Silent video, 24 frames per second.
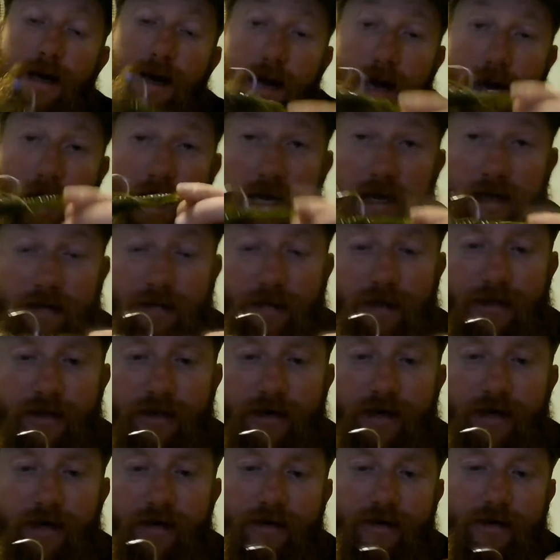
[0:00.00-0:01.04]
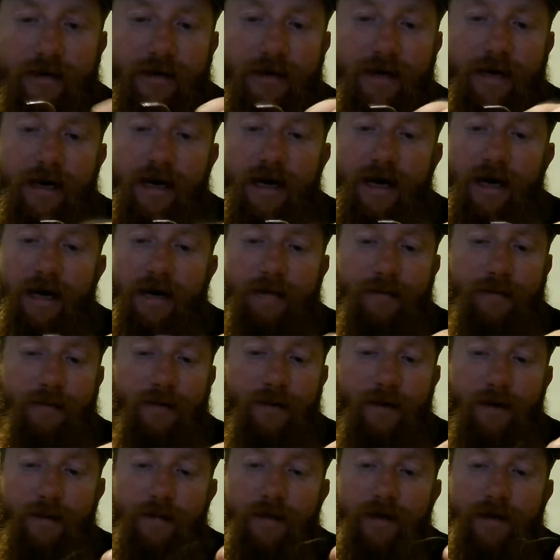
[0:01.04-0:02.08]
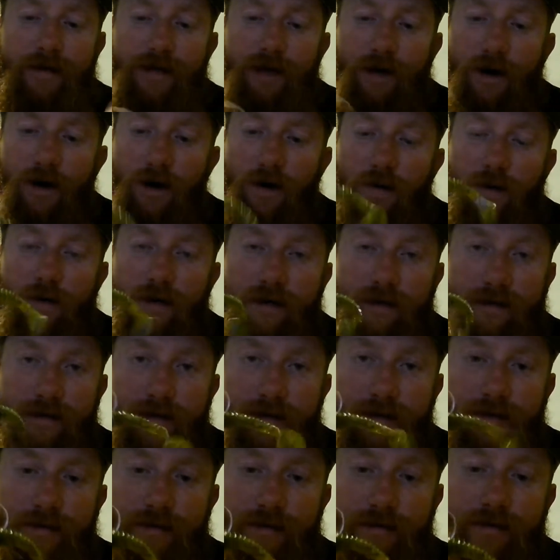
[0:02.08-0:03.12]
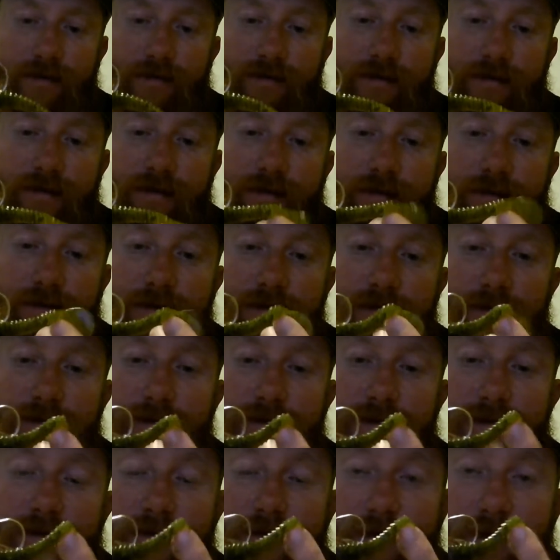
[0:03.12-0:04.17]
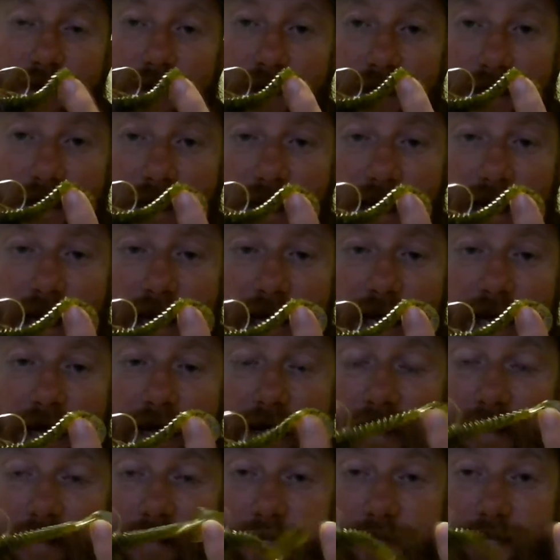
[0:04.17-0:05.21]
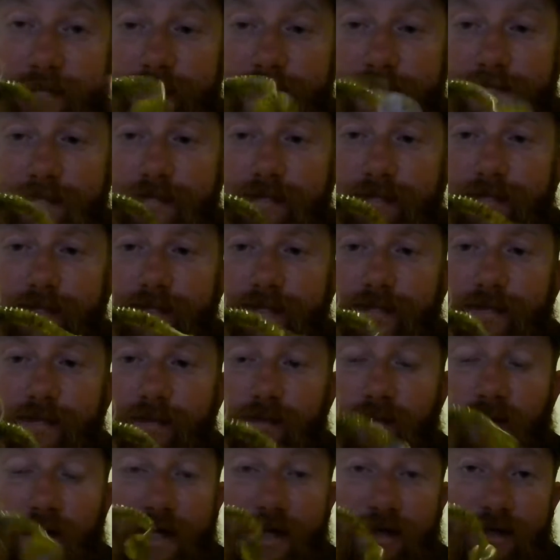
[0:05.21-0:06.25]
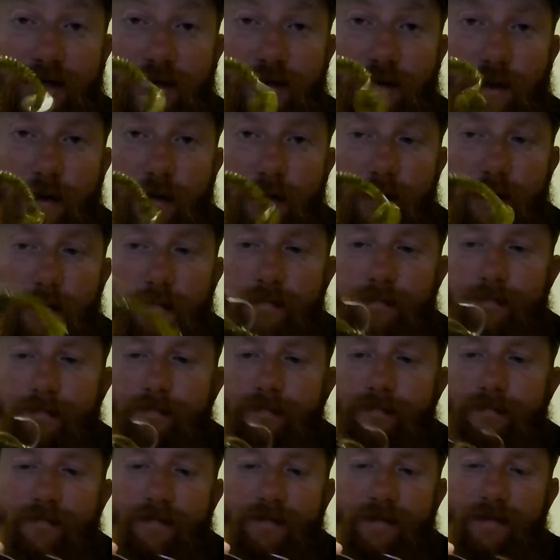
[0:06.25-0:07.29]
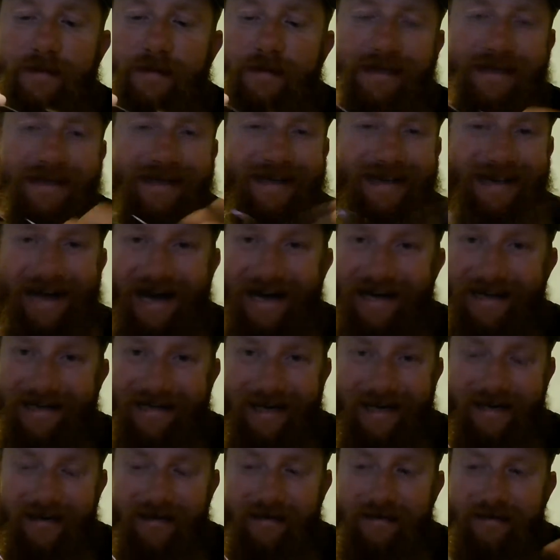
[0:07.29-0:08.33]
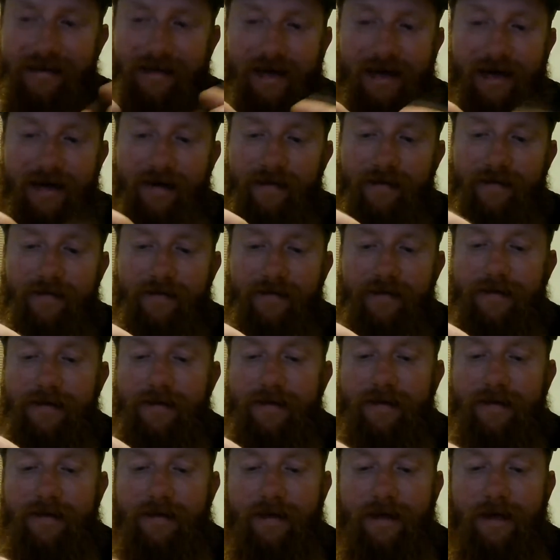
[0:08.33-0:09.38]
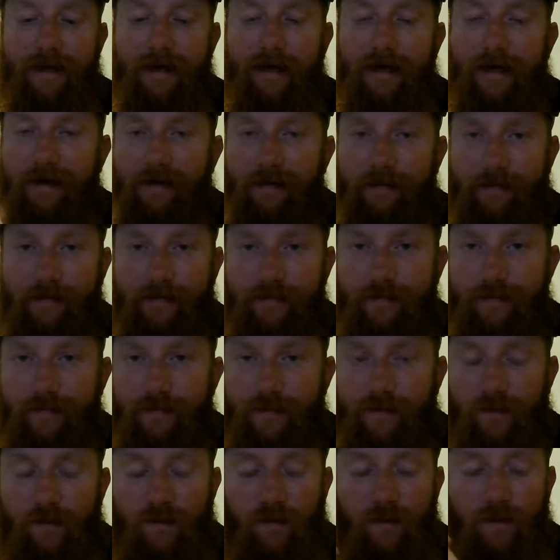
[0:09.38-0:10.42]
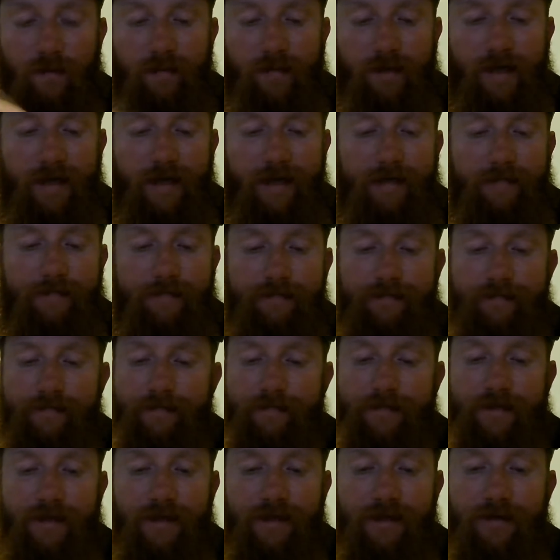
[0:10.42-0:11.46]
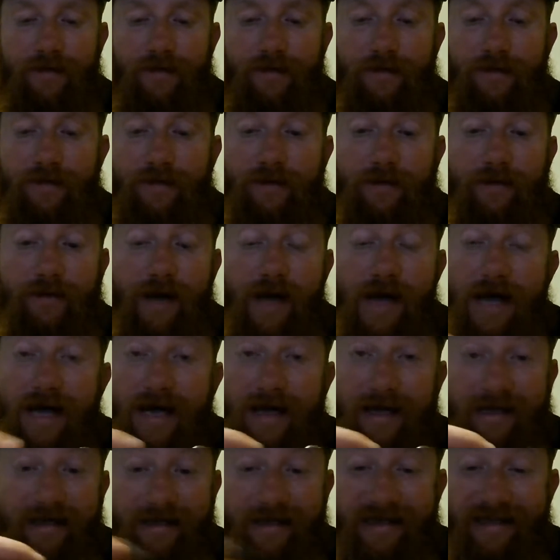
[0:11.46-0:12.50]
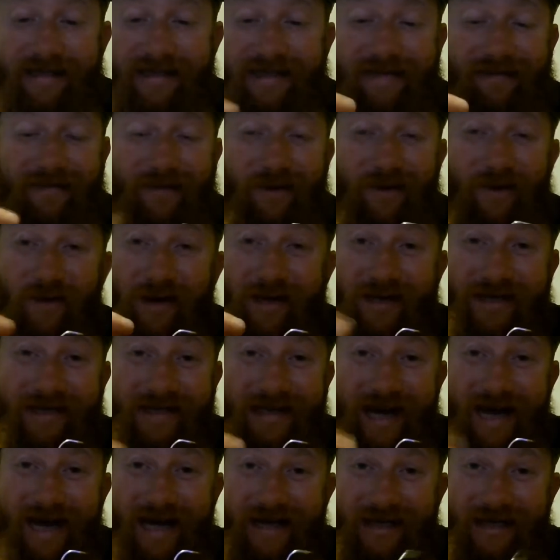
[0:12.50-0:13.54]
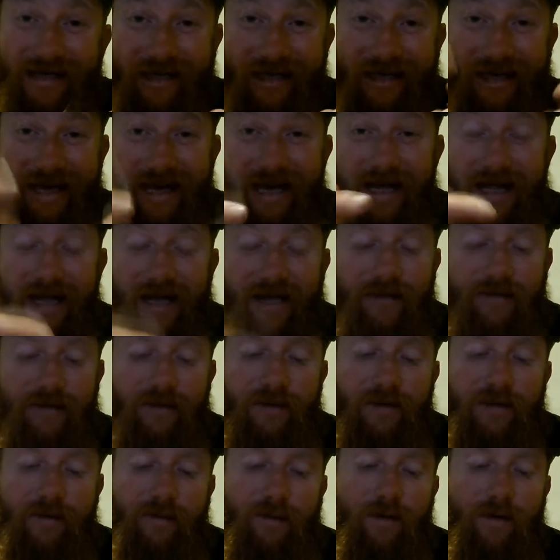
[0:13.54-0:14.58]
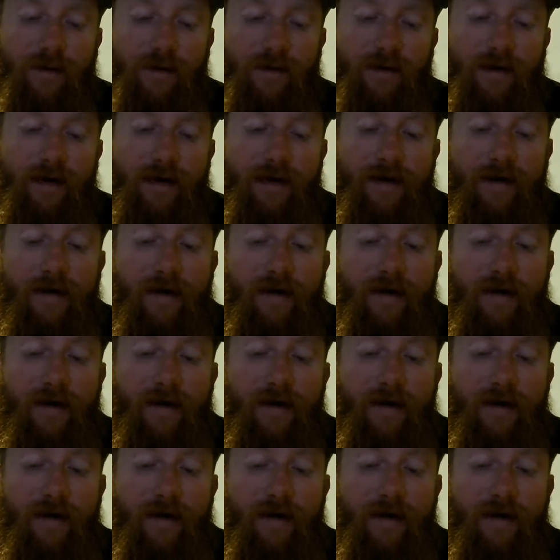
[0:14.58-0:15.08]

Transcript: As my trailer, I pretty much always use a Rage Swimmer. It's like a Kitech style swim bait. You can use those too. These things have crazy action. That's really important right now,